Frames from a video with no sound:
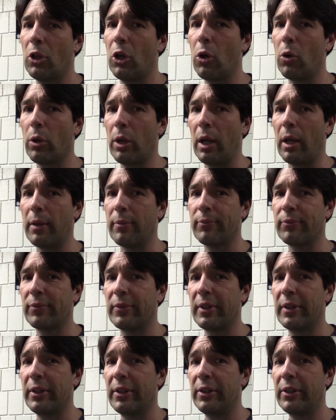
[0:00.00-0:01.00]
Okay,
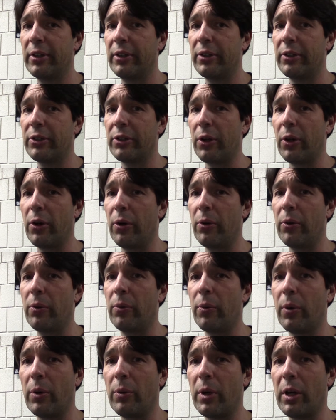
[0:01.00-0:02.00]
so
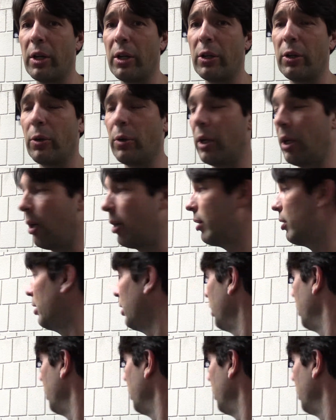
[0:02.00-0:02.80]
what are we going to do here?